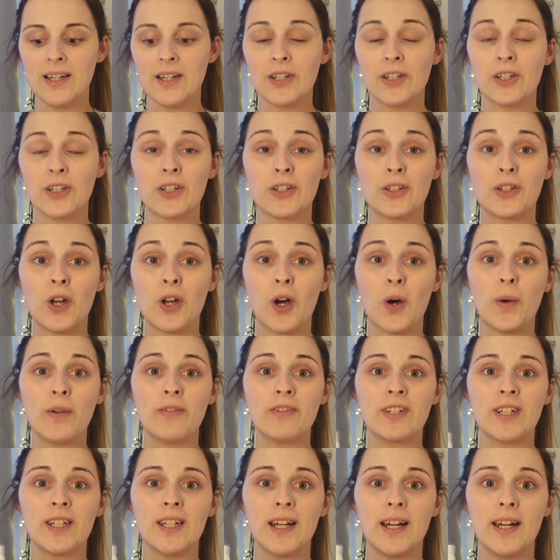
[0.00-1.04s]
To start with
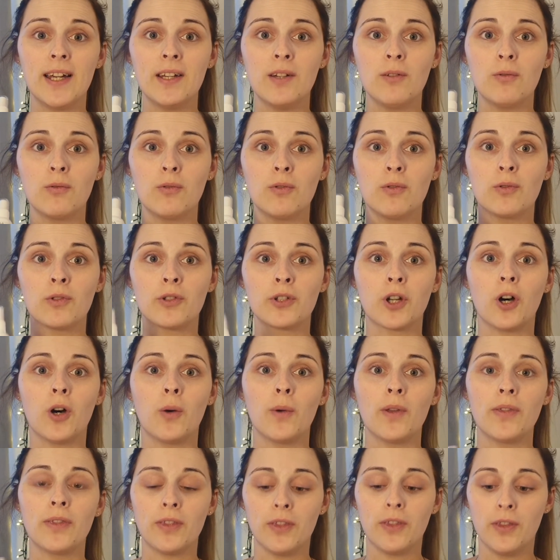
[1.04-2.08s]
today, we'll start
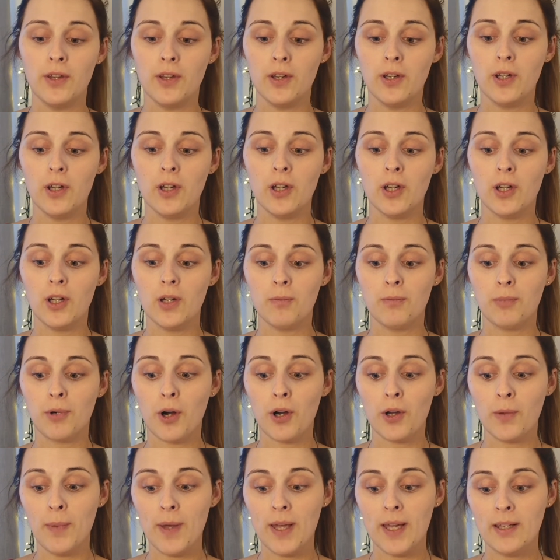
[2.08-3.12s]
with the Pro
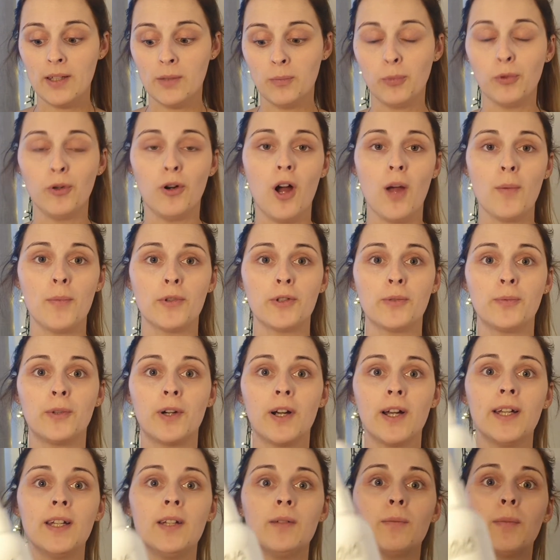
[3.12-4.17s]
Base Primer
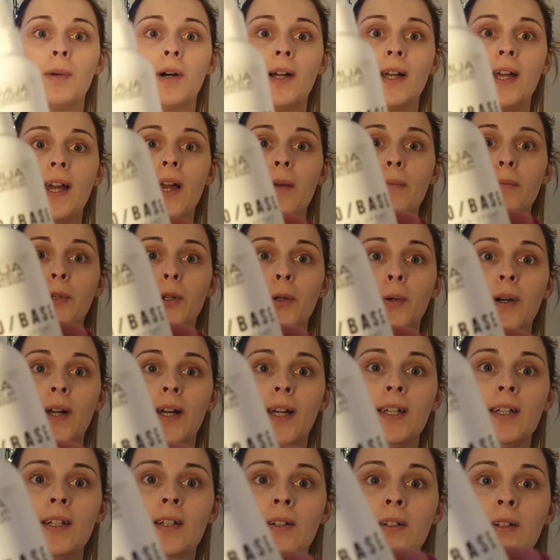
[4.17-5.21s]
Spray by
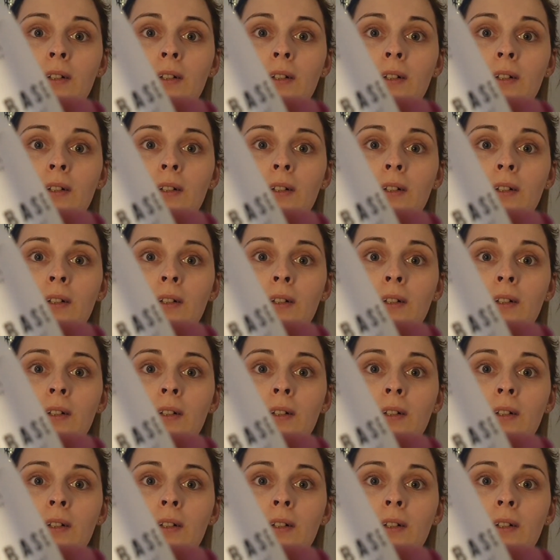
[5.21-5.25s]
MUA.